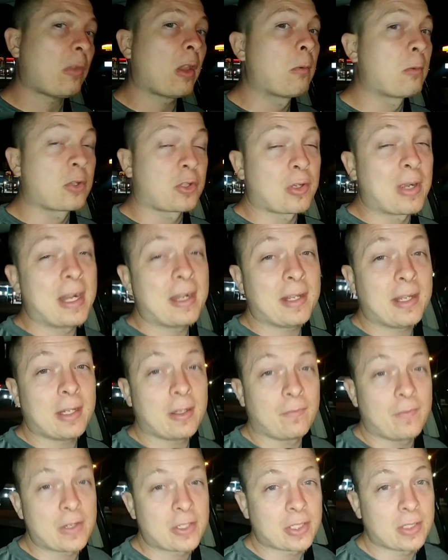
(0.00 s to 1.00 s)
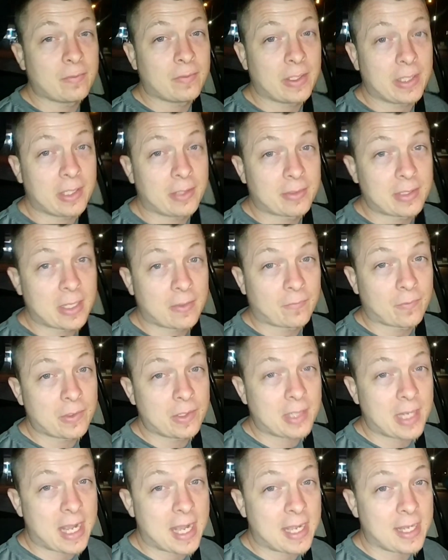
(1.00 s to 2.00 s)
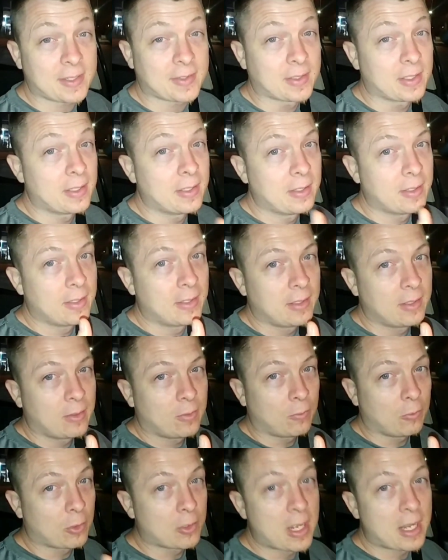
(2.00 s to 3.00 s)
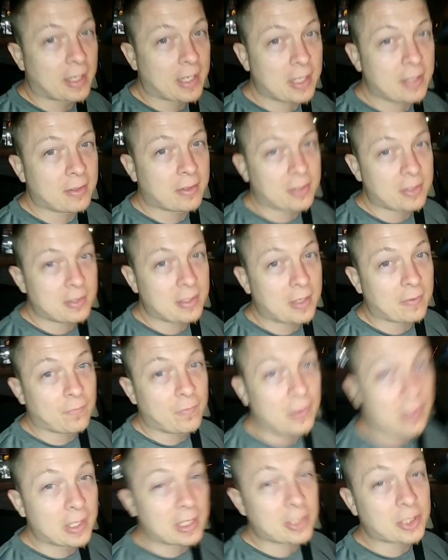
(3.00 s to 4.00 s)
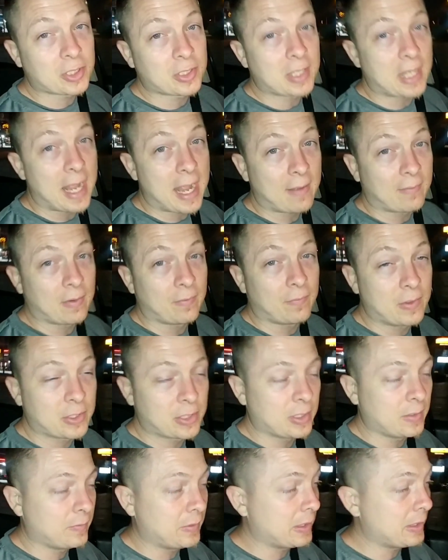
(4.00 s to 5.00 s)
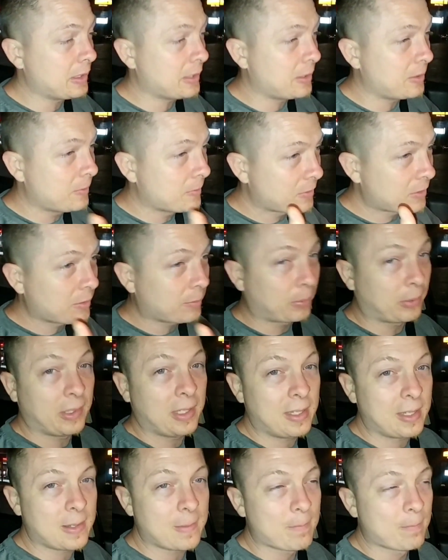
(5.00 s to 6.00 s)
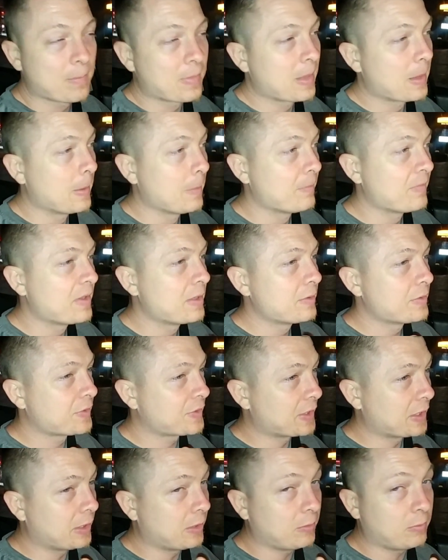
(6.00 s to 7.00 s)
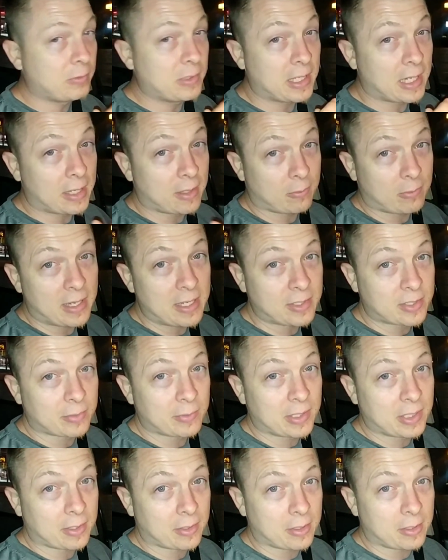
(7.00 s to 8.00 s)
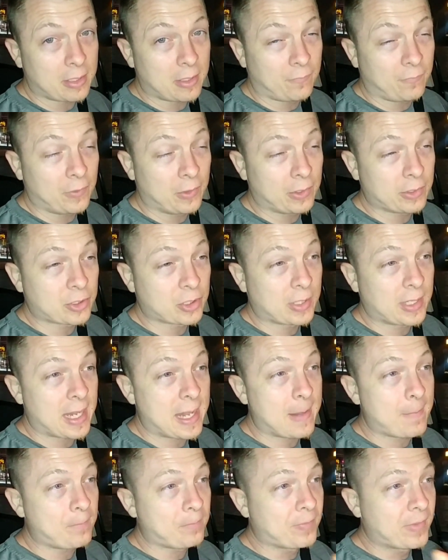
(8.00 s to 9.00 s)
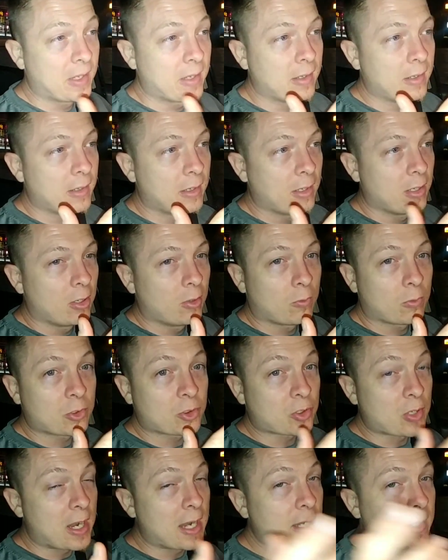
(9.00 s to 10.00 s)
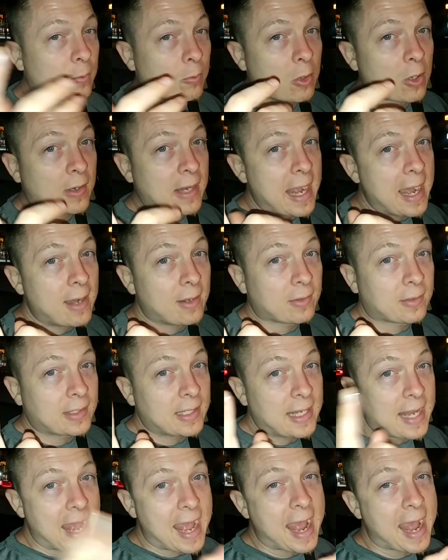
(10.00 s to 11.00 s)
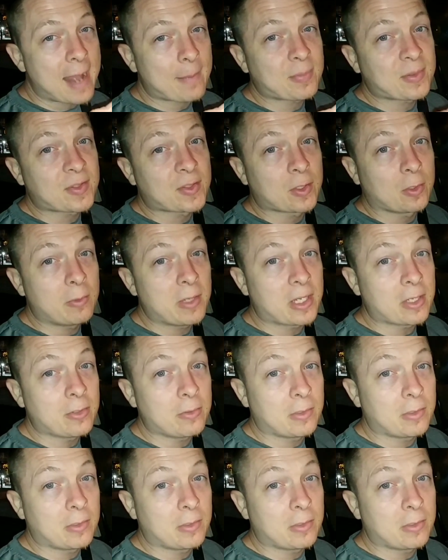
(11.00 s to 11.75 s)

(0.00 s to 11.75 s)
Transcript: We're trying to get a fishing video done for you guys. We're not getting a good enough footage to have the fishing video complete it. So we got to wait until we get good enough footage on that. We're trying to work out the apps so we can